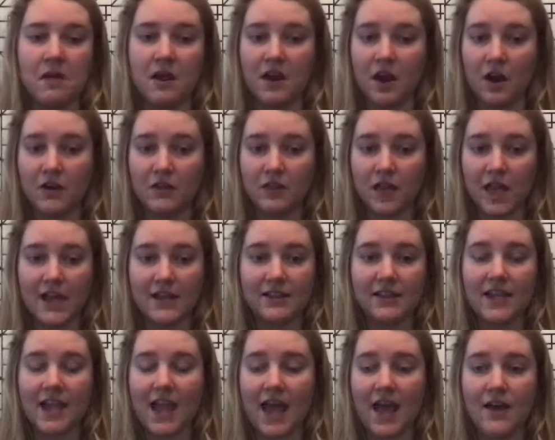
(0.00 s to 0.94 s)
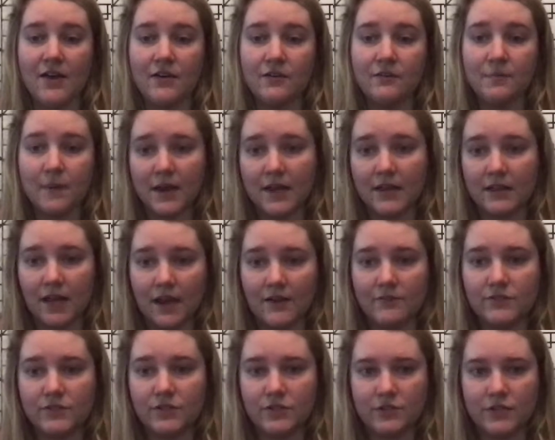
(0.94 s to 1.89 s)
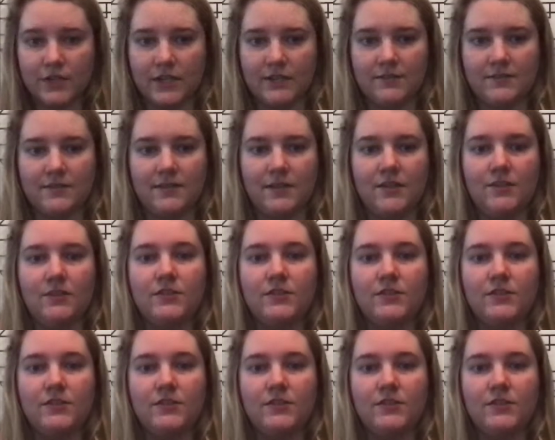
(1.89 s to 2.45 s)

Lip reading: are likely held by a lot of students.